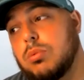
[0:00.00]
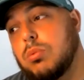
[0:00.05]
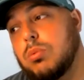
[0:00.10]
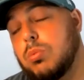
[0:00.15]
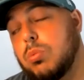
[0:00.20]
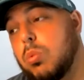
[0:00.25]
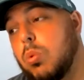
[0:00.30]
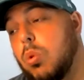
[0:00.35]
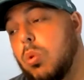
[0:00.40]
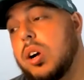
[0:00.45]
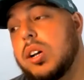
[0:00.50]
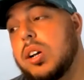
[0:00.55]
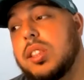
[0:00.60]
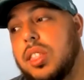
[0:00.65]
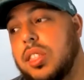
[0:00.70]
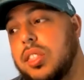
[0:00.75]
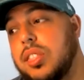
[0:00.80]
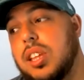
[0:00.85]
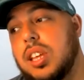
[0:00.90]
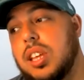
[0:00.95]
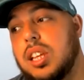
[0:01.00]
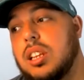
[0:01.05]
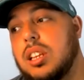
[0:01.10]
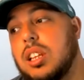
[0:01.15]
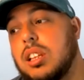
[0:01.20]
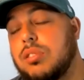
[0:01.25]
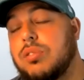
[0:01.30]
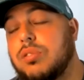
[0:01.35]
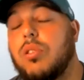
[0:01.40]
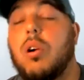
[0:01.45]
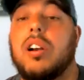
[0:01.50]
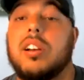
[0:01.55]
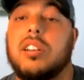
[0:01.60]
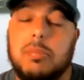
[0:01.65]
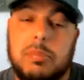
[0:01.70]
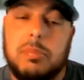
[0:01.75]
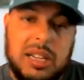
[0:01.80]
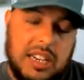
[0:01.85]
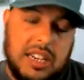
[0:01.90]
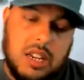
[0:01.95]
one thing as far as
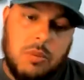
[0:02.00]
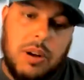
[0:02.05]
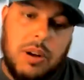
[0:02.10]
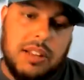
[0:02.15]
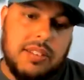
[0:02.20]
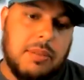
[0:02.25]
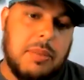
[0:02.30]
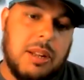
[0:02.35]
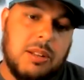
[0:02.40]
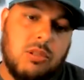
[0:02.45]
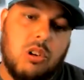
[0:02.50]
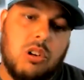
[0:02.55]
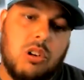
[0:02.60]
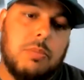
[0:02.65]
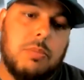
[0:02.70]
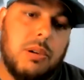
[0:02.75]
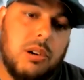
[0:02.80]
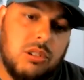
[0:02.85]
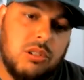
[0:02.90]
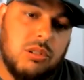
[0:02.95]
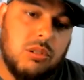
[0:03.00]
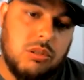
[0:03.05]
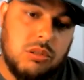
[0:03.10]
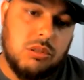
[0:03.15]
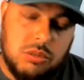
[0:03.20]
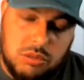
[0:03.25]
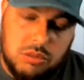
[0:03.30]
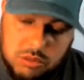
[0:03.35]
media-wise? I'm not talking personal.